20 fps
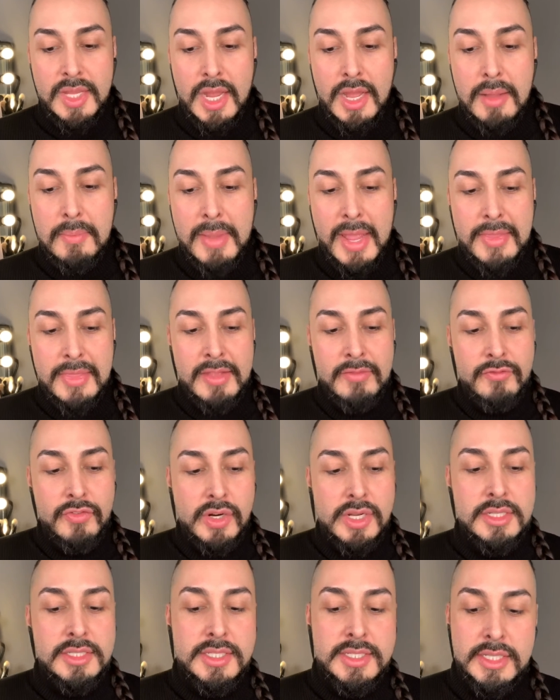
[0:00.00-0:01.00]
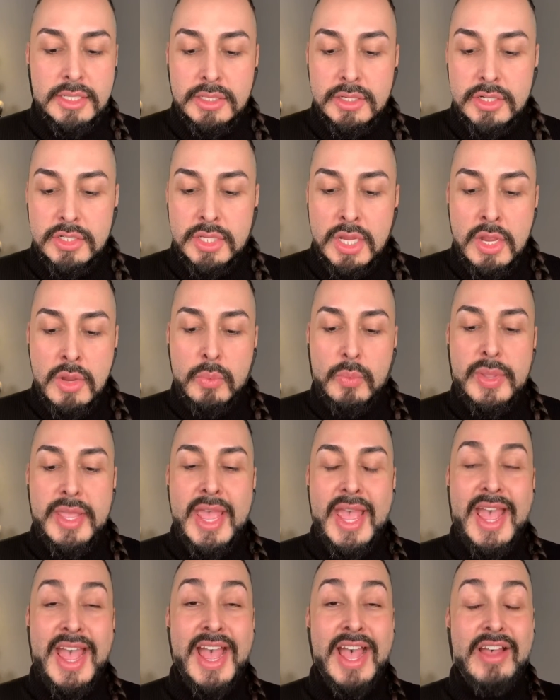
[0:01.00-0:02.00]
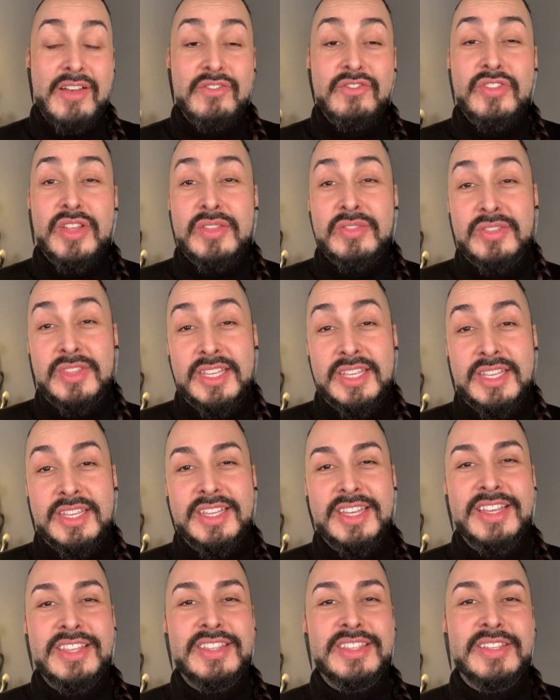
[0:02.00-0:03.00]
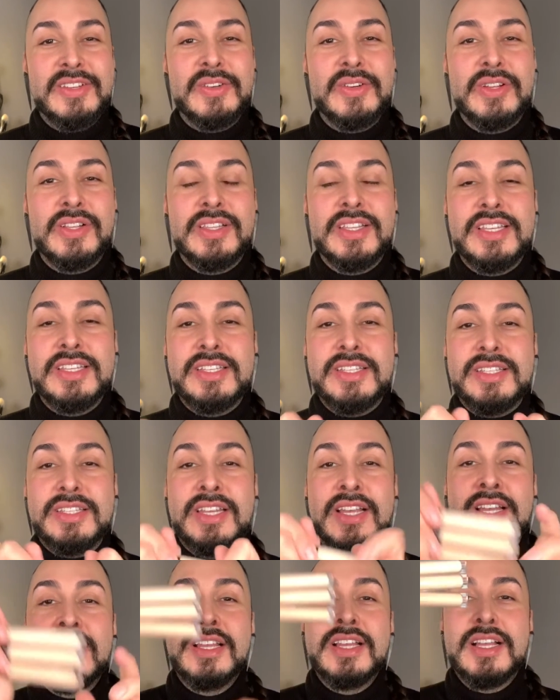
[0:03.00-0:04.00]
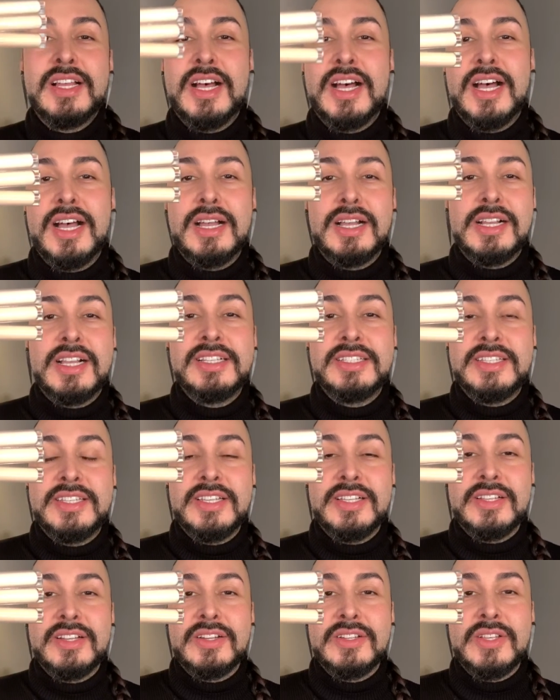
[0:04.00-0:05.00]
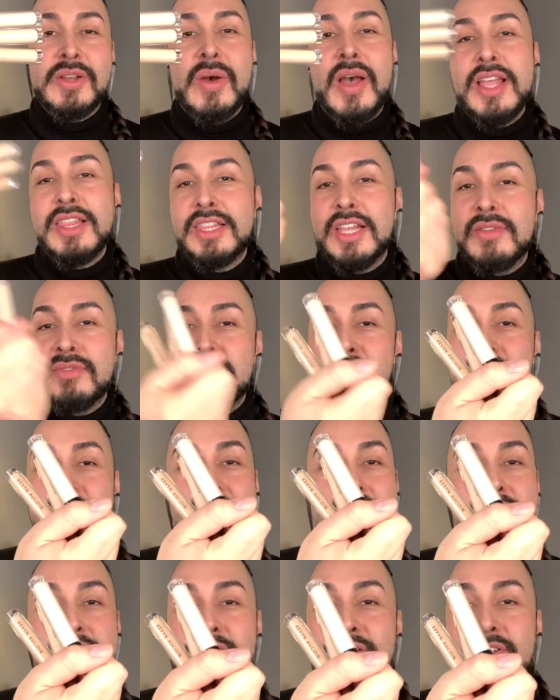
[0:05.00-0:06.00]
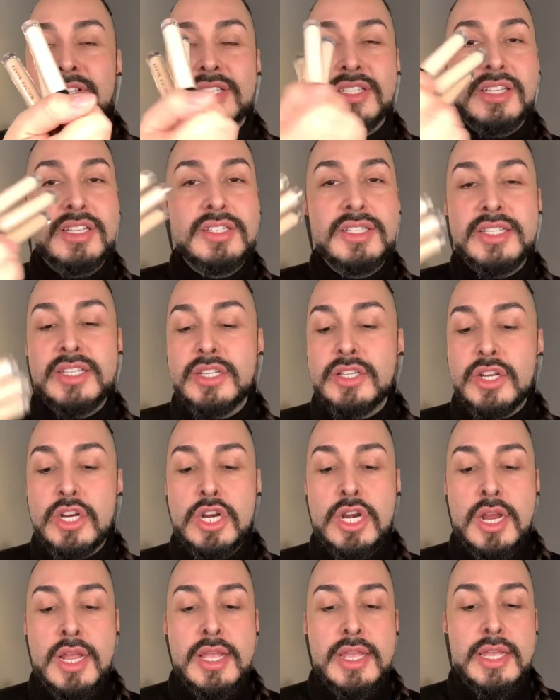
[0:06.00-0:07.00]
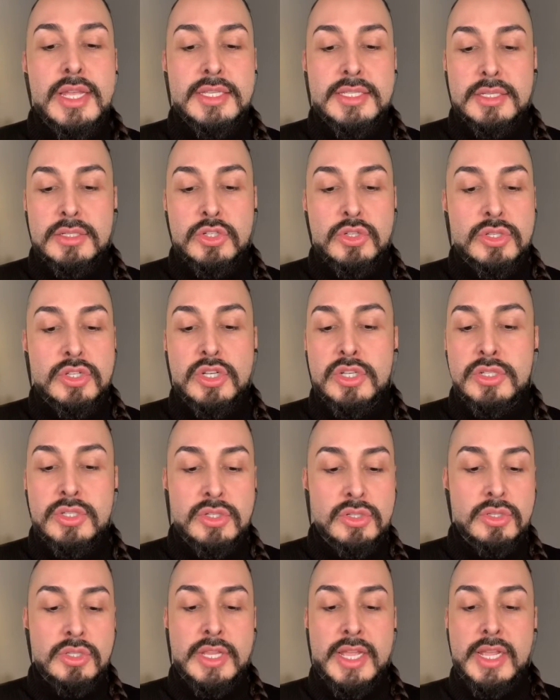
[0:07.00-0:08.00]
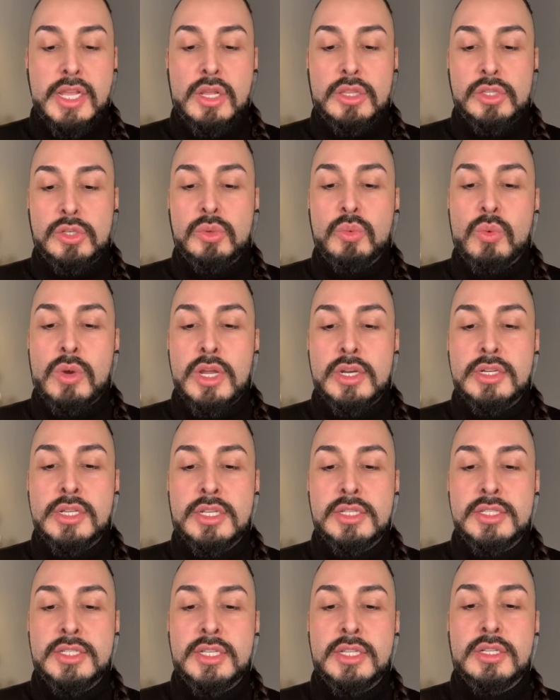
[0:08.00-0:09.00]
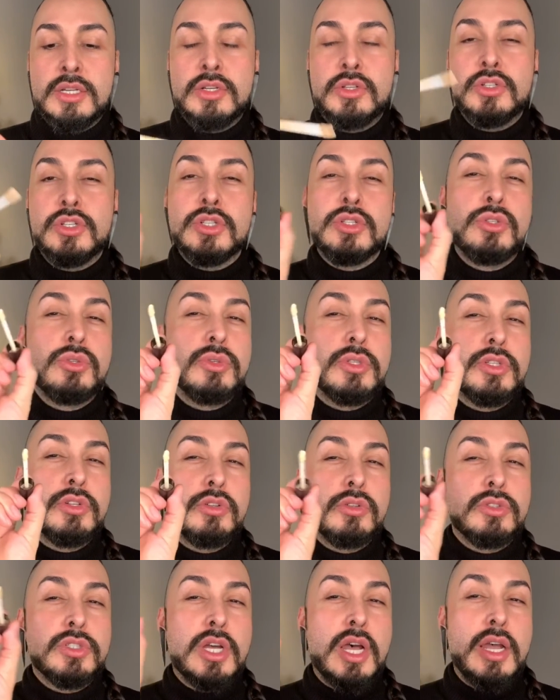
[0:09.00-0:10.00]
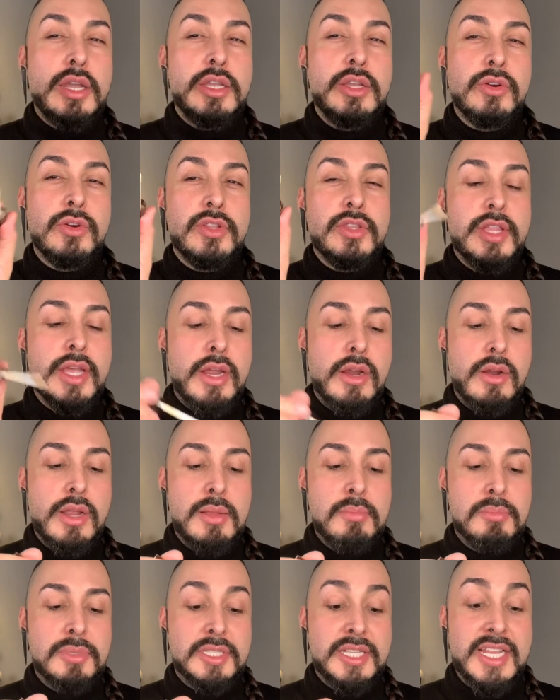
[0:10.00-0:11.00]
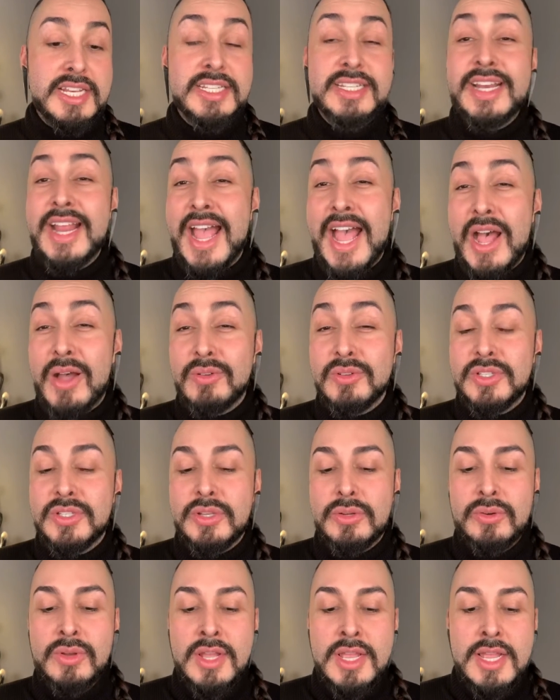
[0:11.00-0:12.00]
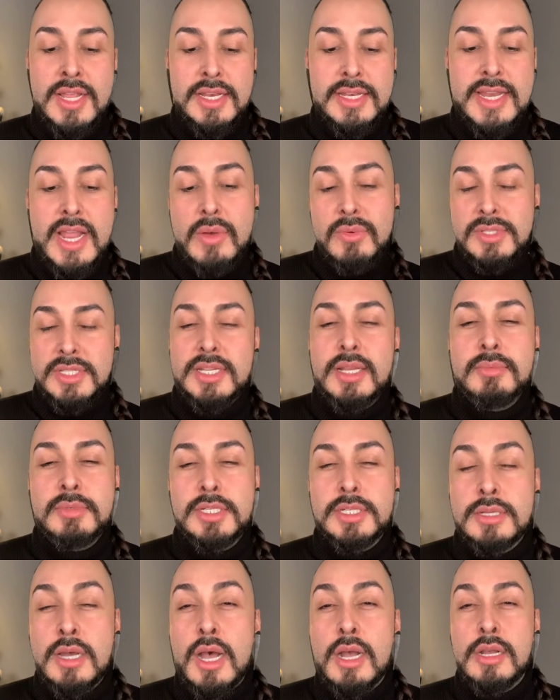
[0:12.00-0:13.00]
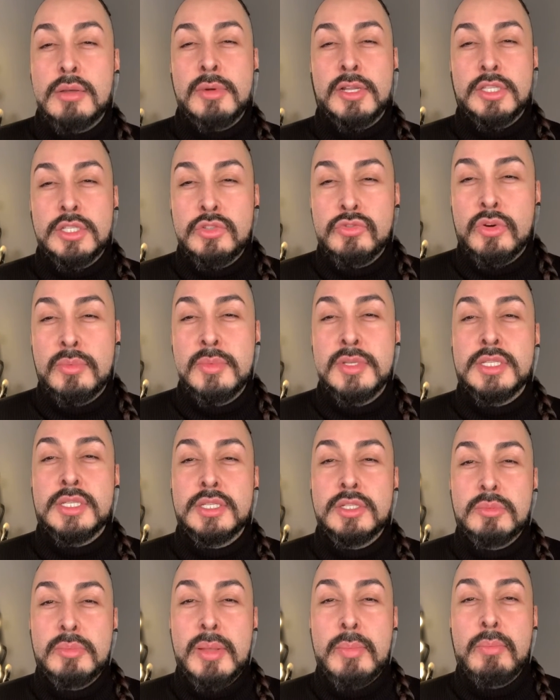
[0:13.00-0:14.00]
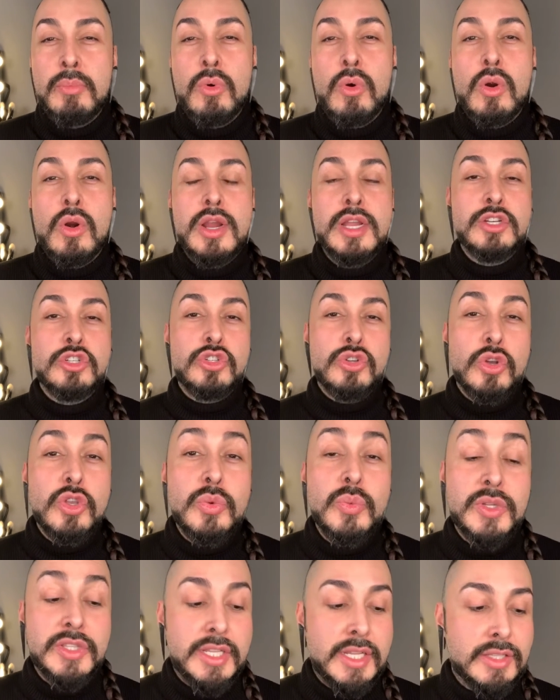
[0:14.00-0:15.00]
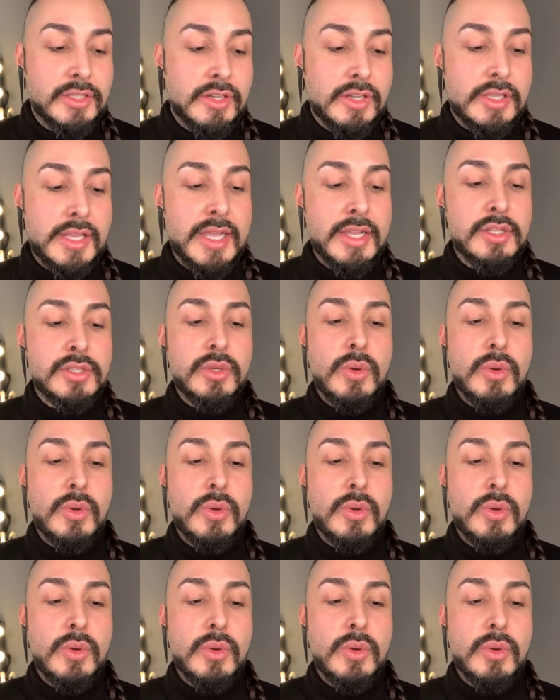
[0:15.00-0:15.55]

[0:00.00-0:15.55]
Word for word: Um, and then for concealers, we have the Etherealist Uh, concealer. So I love the Etherealist concealer. It's a traditional like little wand concealer. You just do a little dot here and there and blend it out. So now it's time to talk about these formulas a little bit more and show you what they look like.